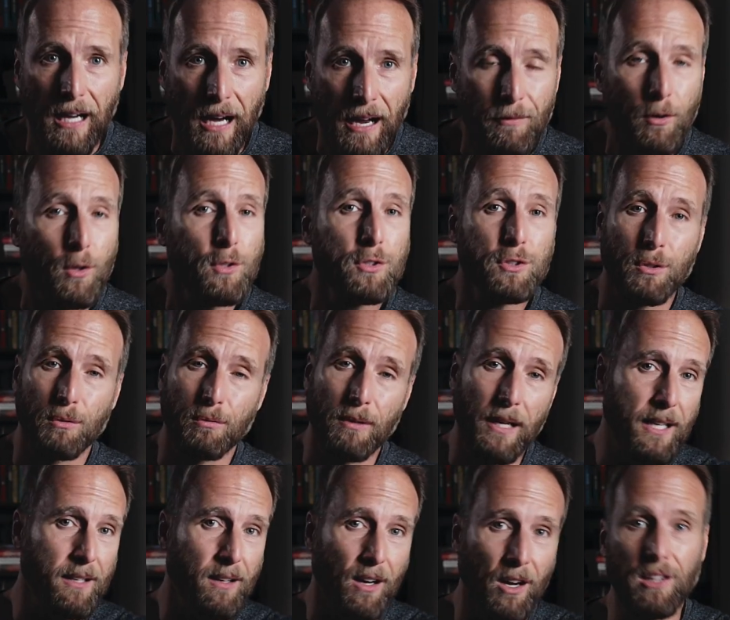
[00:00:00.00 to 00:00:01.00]
I've also
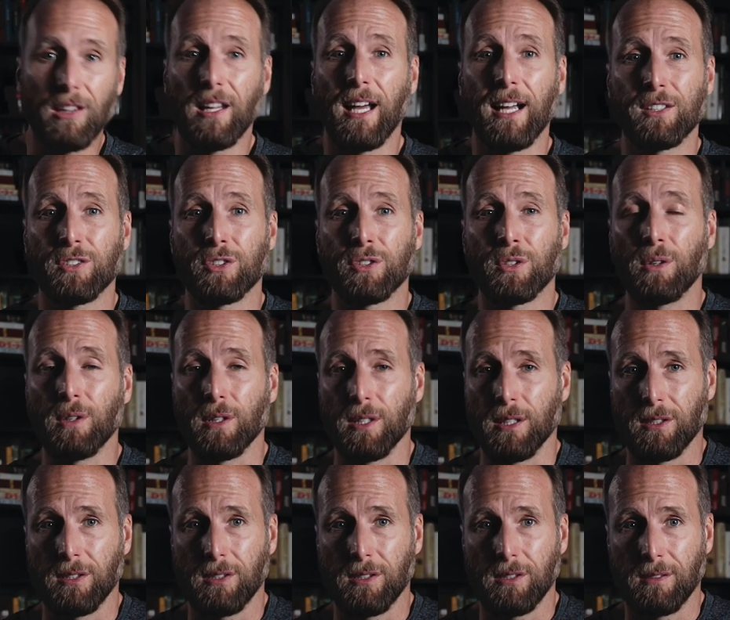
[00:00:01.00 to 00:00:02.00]
read online
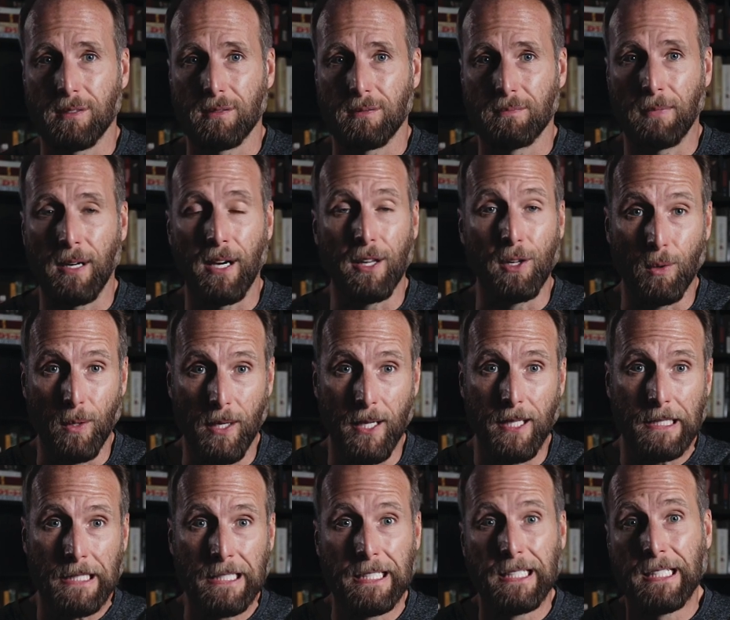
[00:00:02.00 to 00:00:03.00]
stories, by the way,
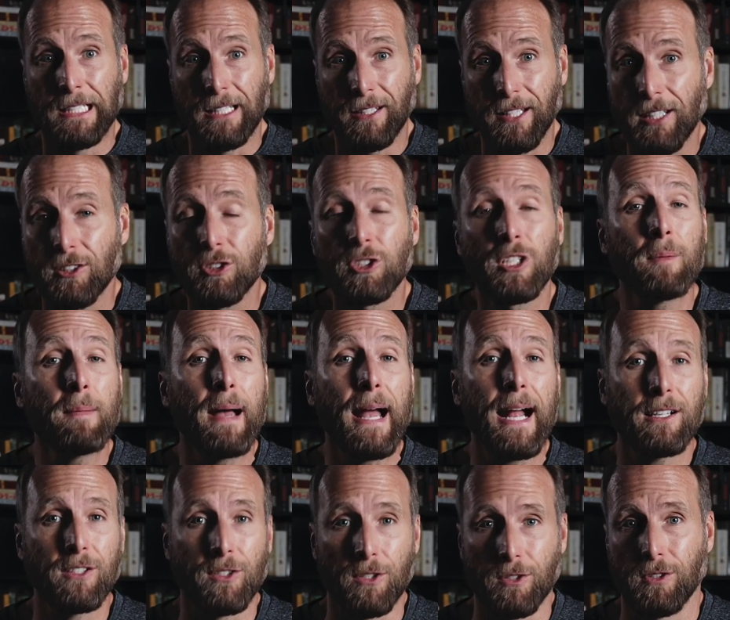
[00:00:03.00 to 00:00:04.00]
that some
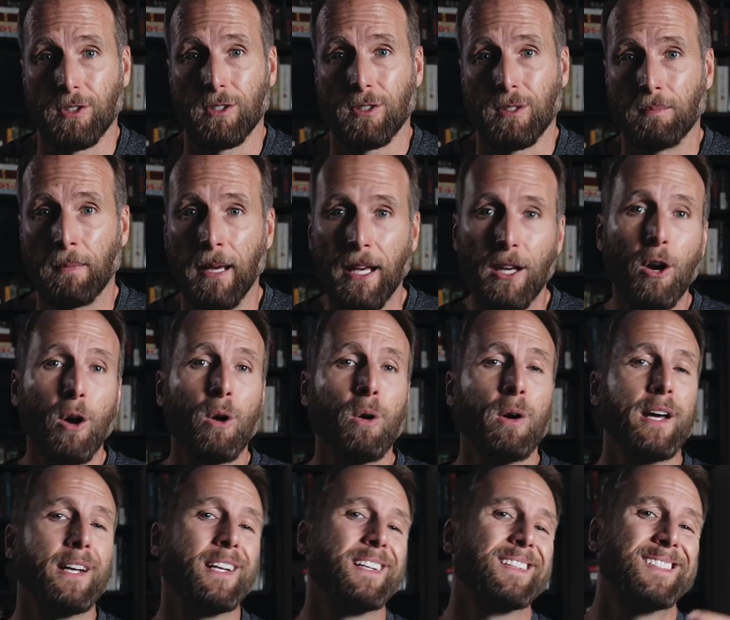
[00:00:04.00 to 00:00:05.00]
actors may
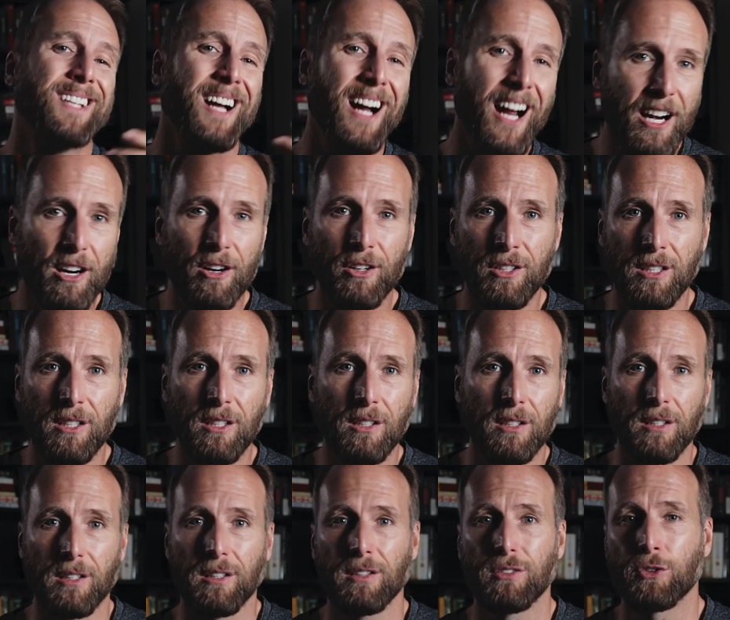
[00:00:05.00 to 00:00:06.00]
go an entire
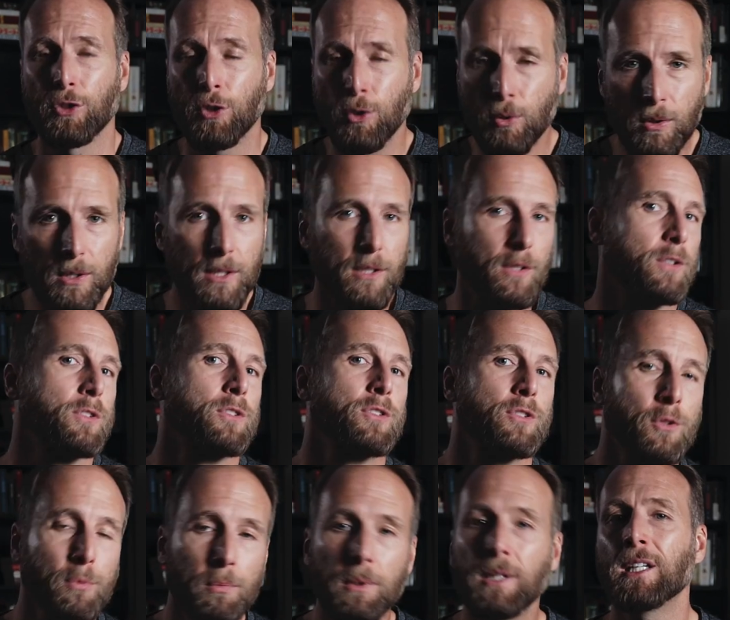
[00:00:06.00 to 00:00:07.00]
year, 2 years,
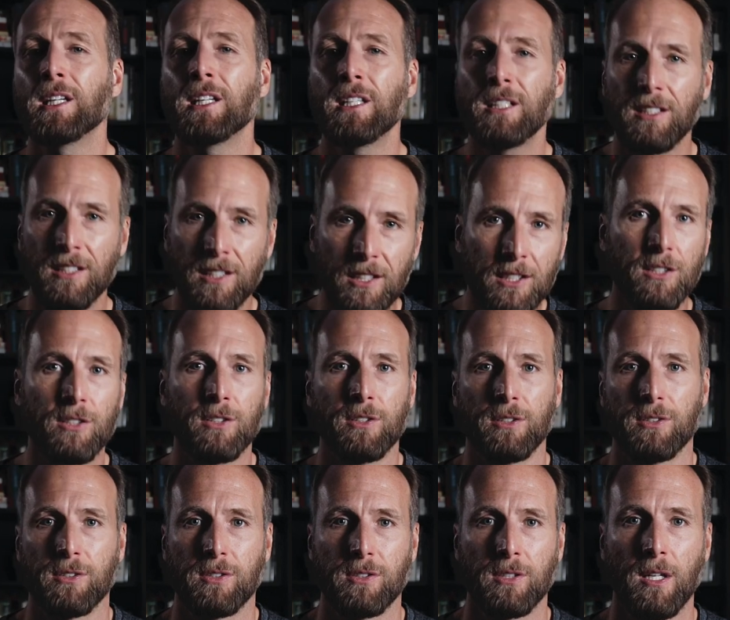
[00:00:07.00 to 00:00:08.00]
3
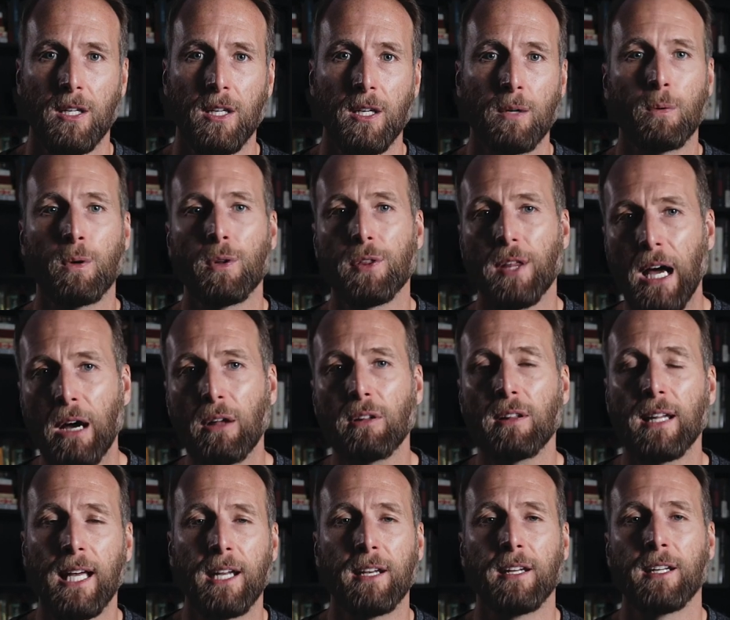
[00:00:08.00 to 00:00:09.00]
years
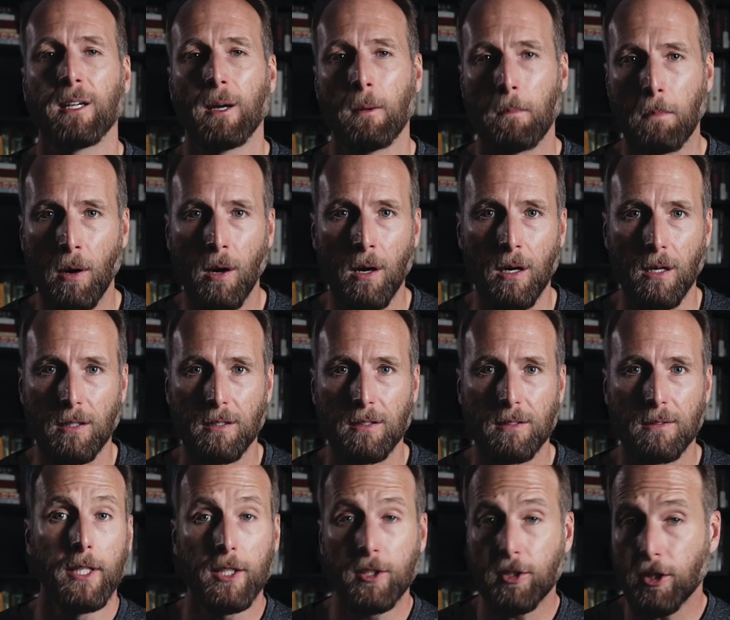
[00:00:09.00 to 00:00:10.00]
without landing a part.
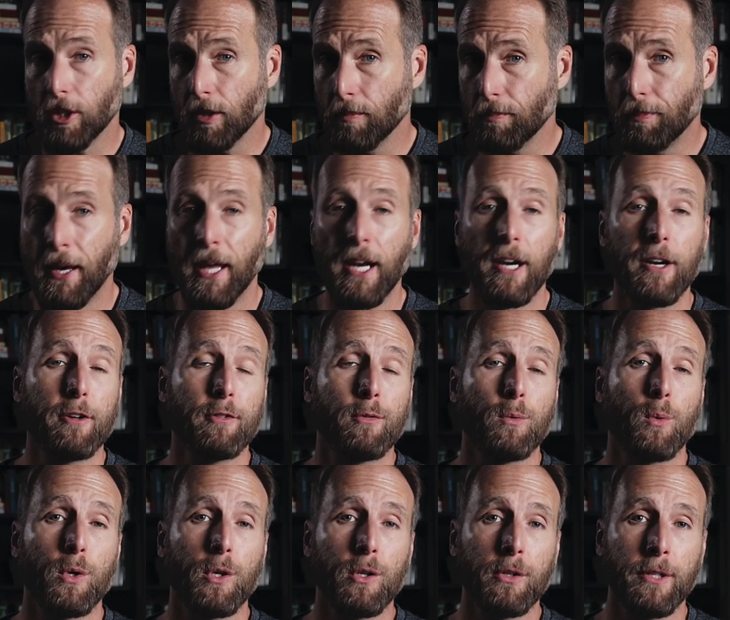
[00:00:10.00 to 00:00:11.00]
It's a competitive
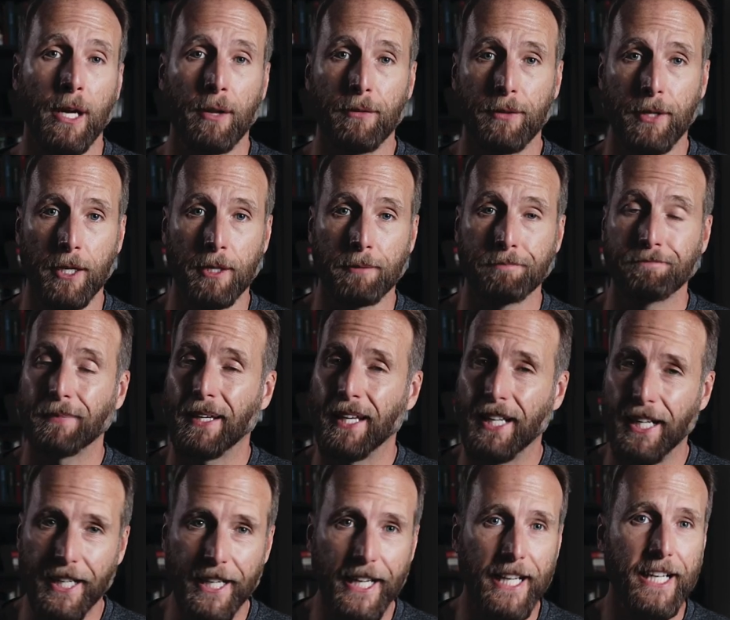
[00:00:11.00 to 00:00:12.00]
world out there,
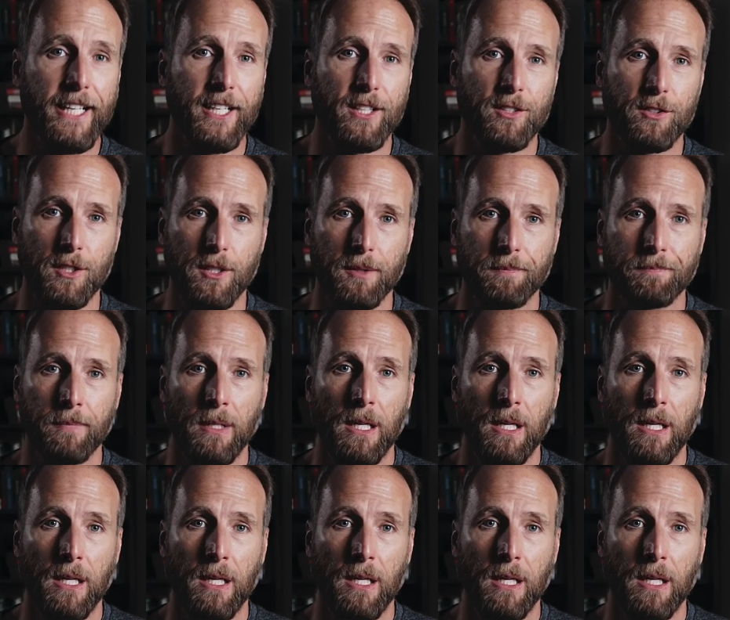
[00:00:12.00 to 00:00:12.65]
and it ain't easy.